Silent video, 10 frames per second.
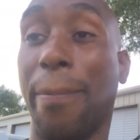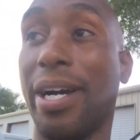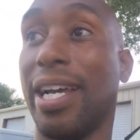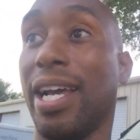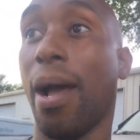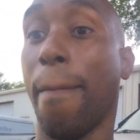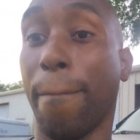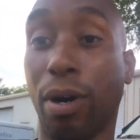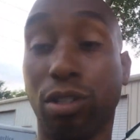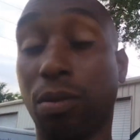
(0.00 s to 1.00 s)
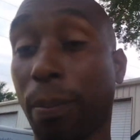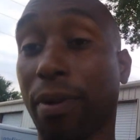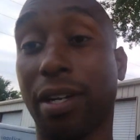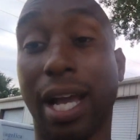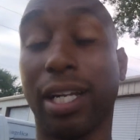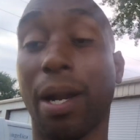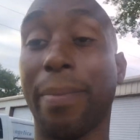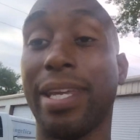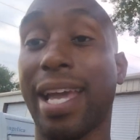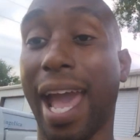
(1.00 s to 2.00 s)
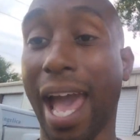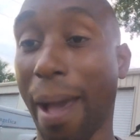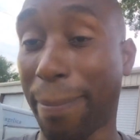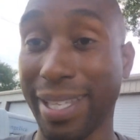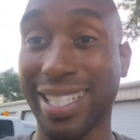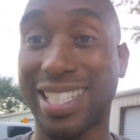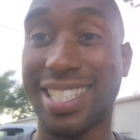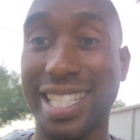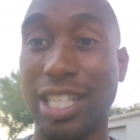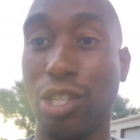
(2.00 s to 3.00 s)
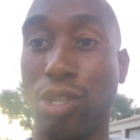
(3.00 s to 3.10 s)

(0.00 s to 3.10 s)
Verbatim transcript: But most people are not gonna be happy to see